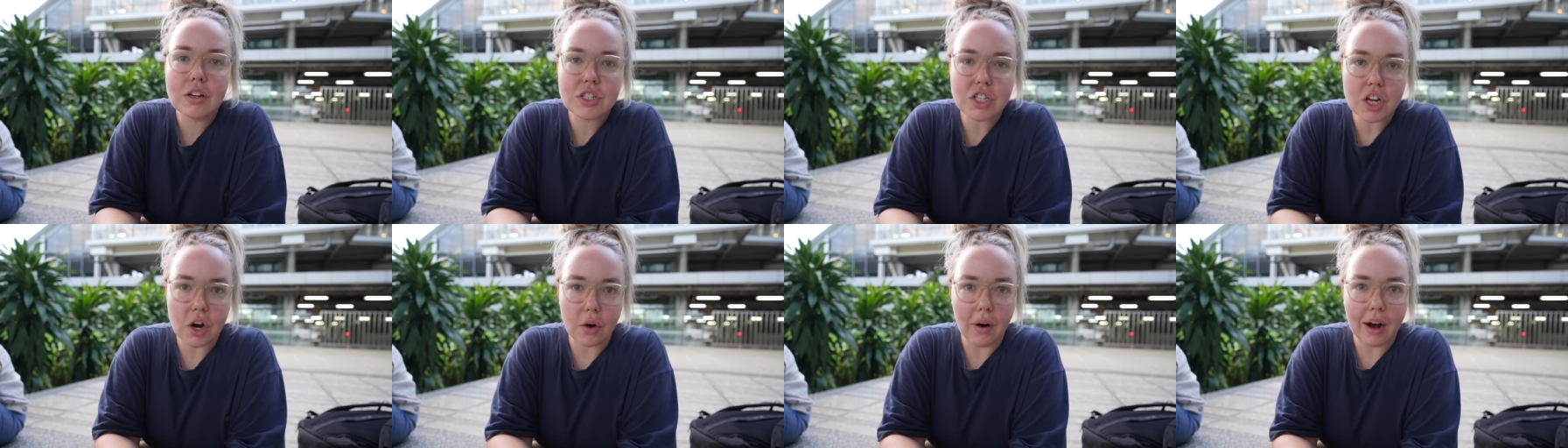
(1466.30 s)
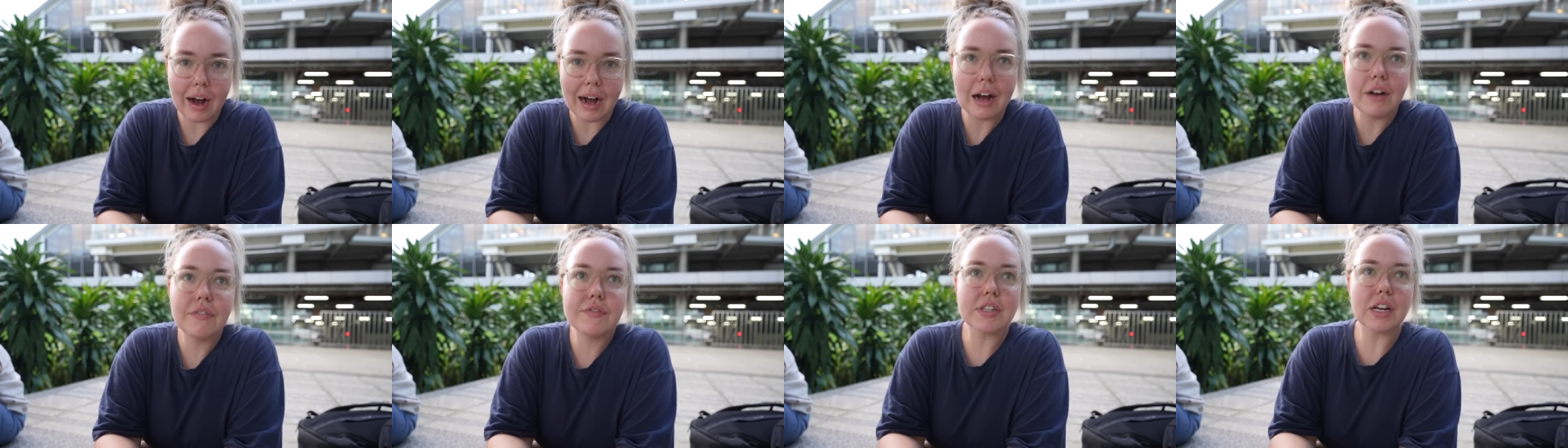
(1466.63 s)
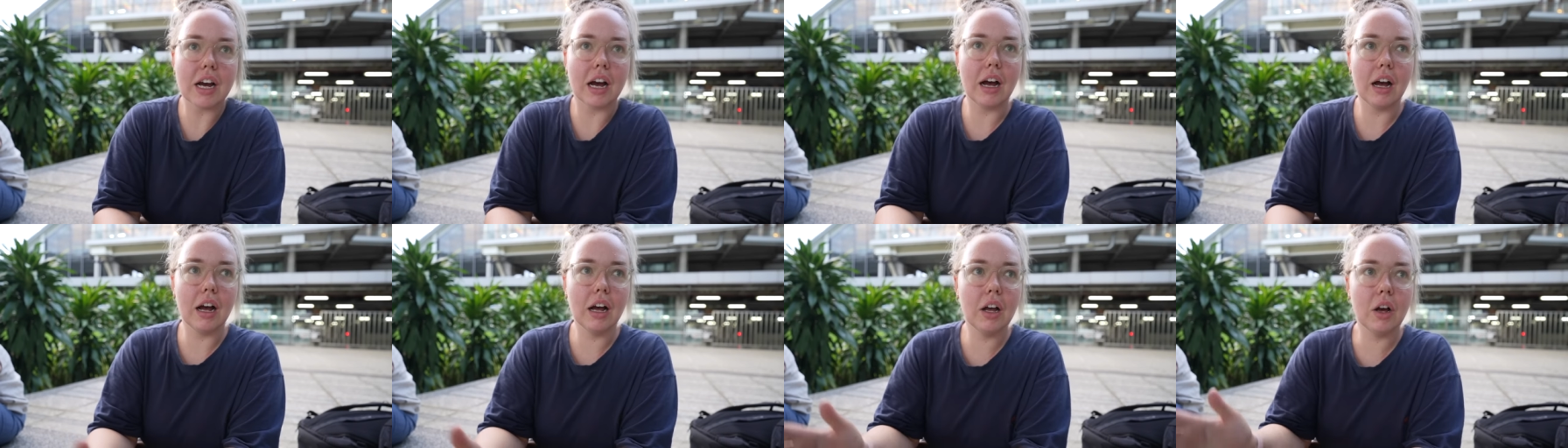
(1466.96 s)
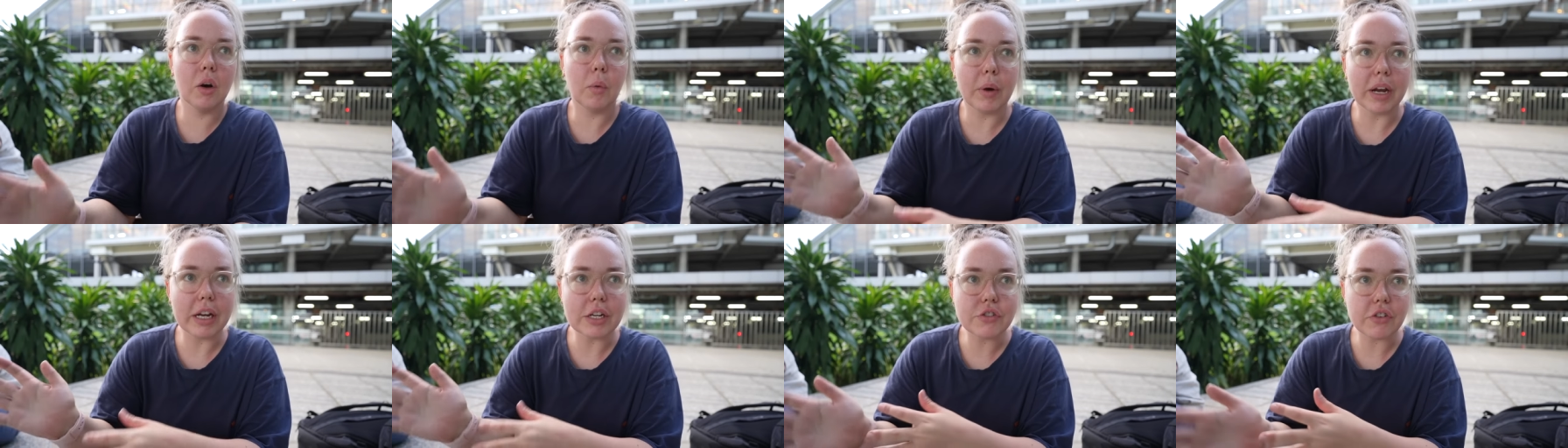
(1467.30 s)
so after
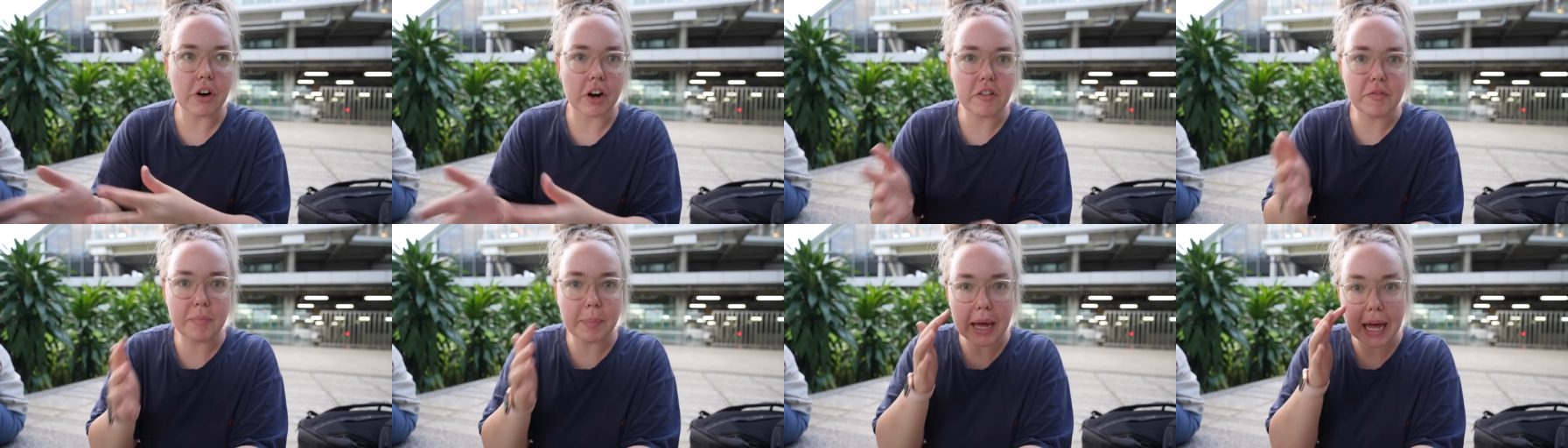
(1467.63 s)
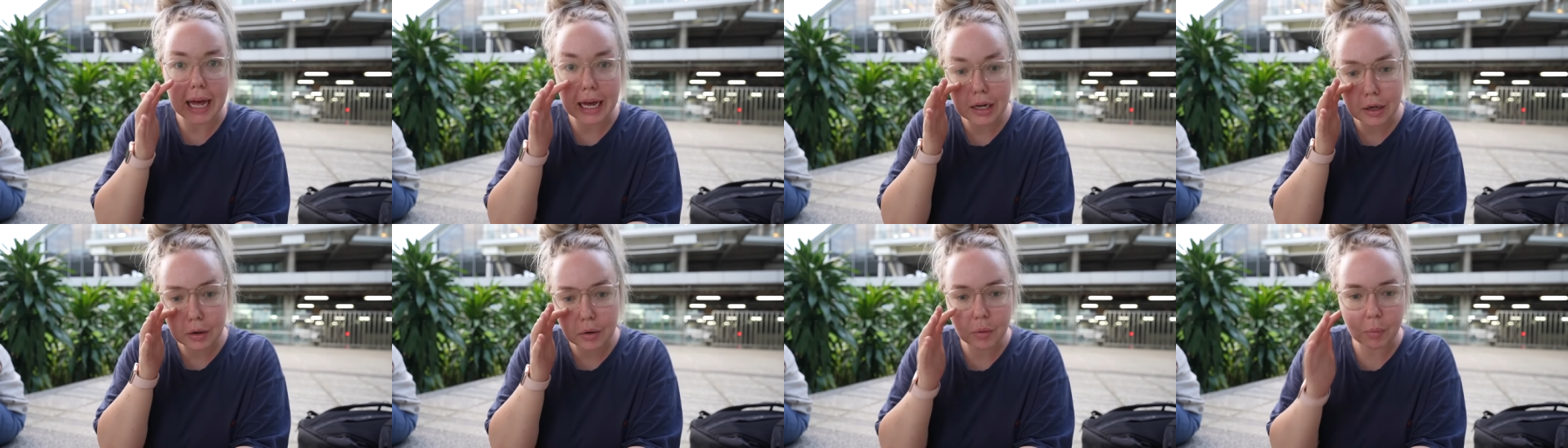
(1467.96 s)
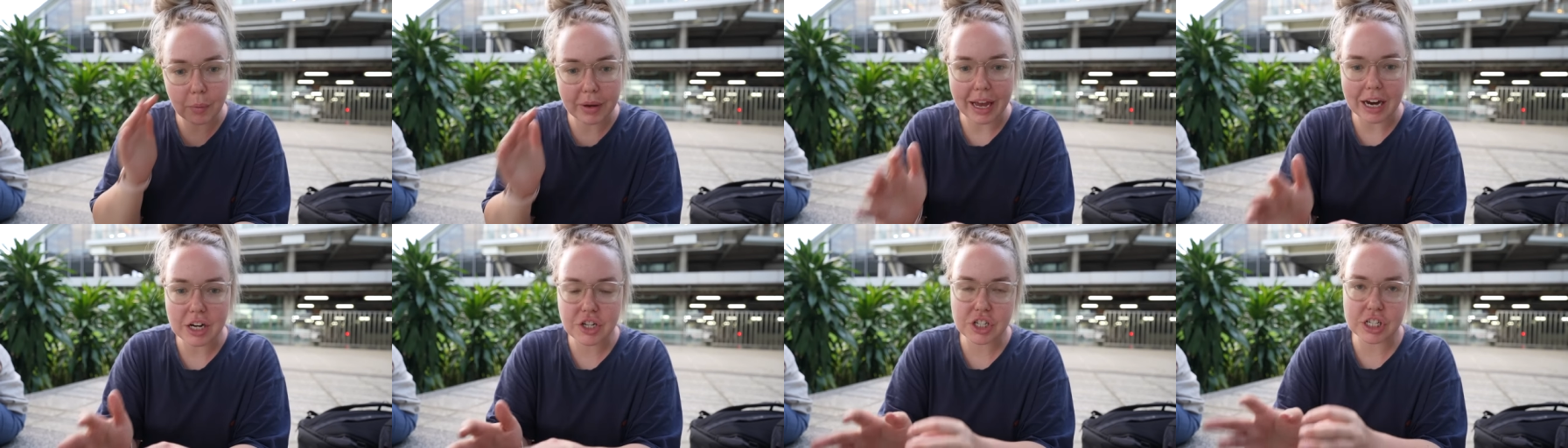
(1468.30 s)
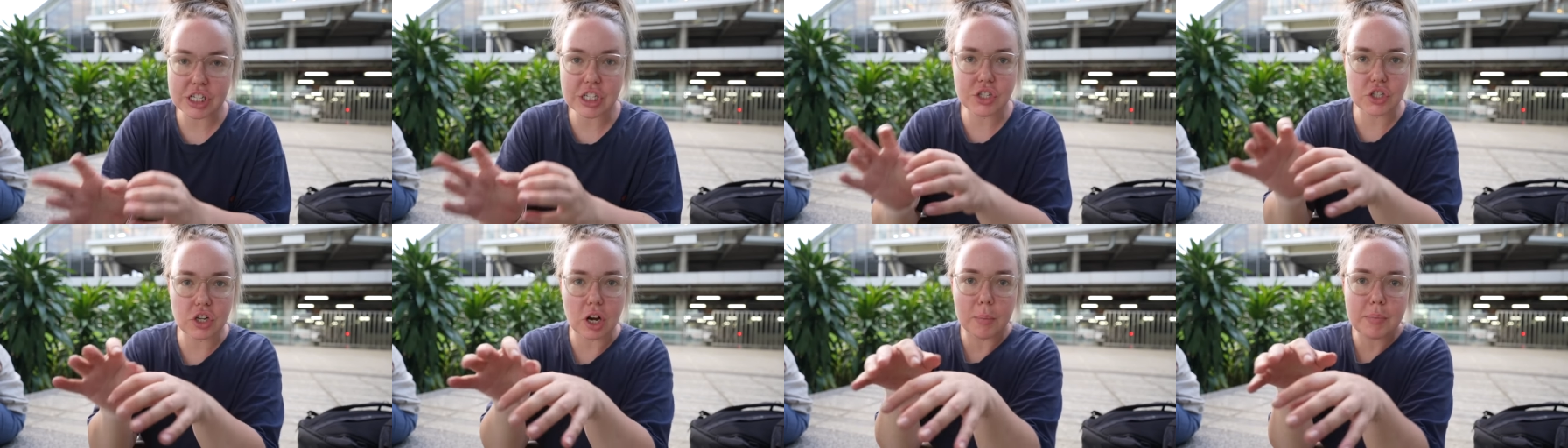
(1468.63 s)
we drove back, we actually
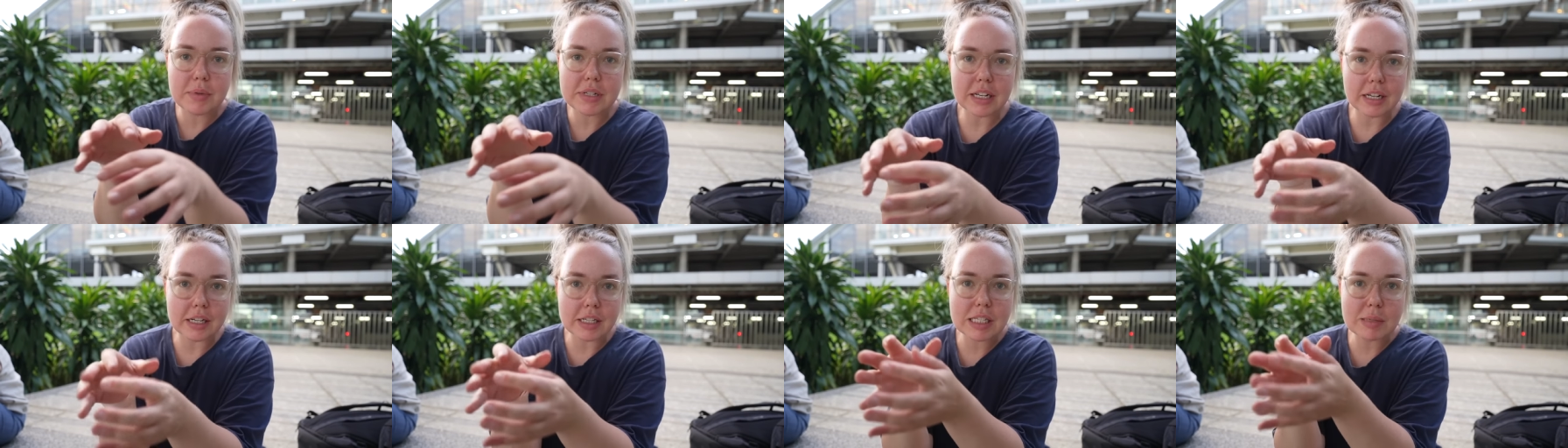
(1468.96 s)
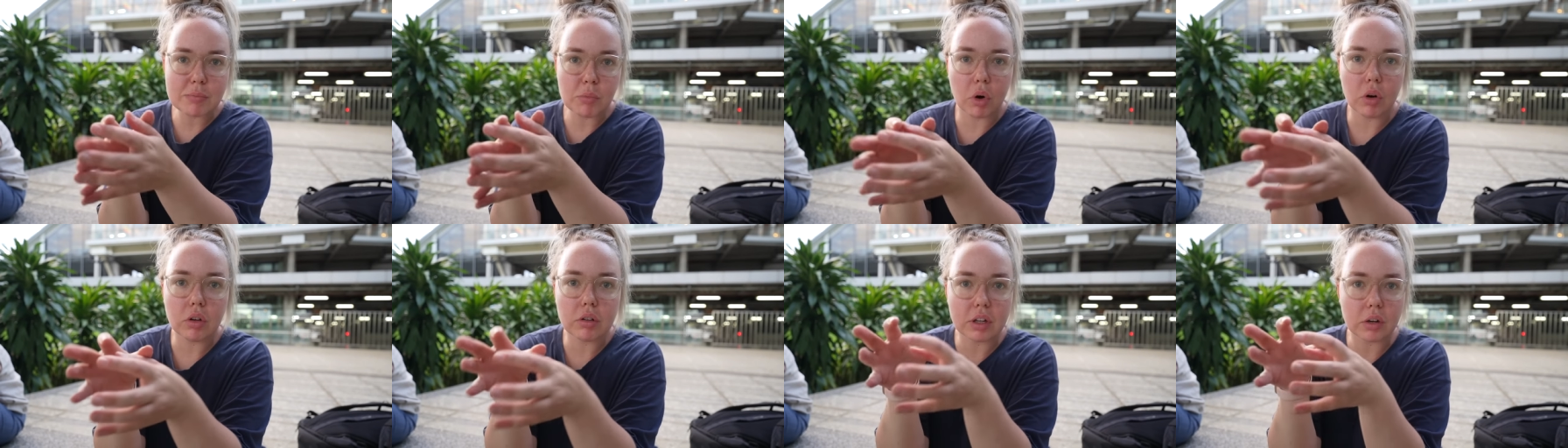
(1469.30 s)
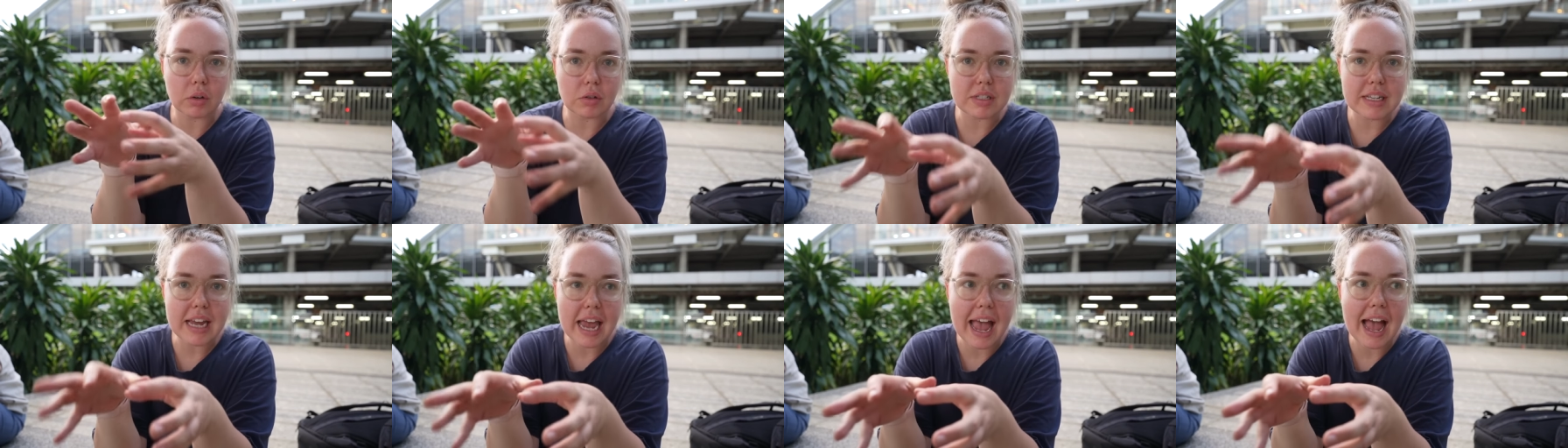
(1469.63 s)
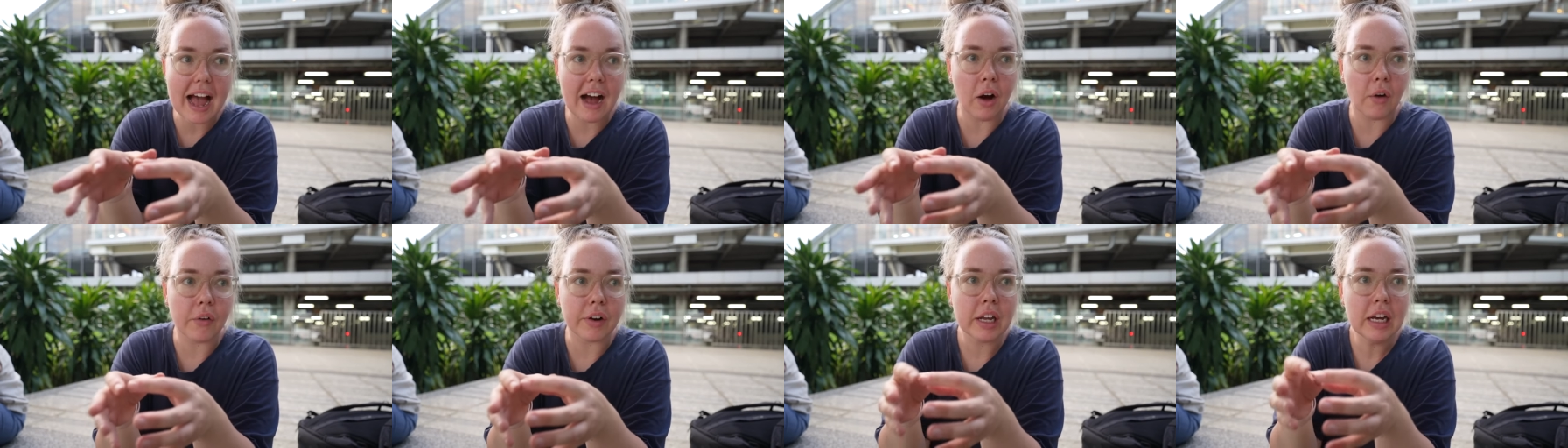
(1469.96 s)
stopped in a small little
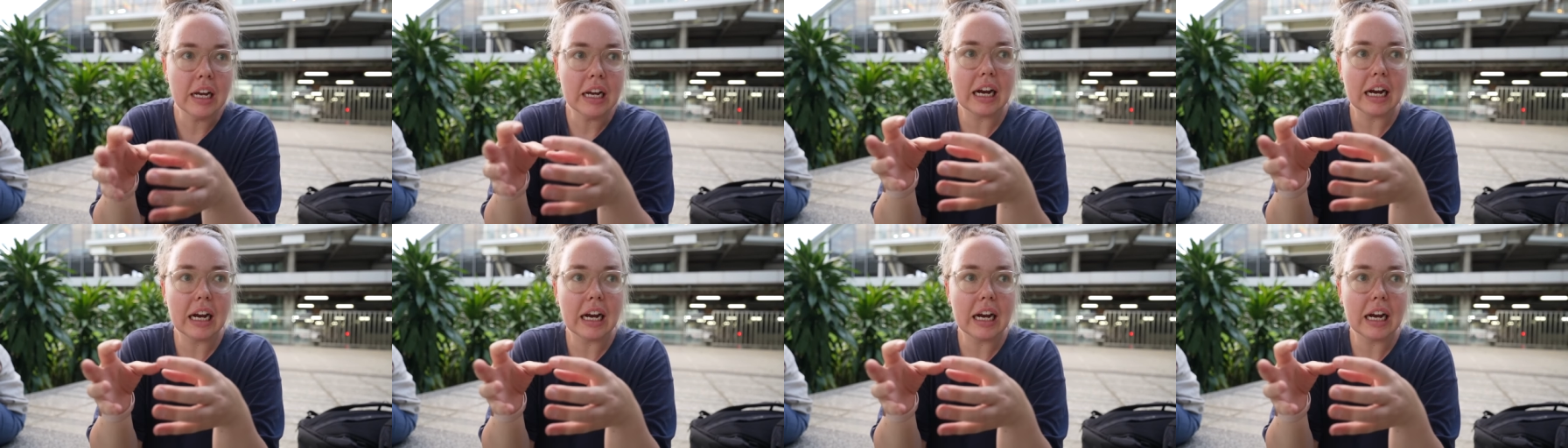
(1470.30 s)
town,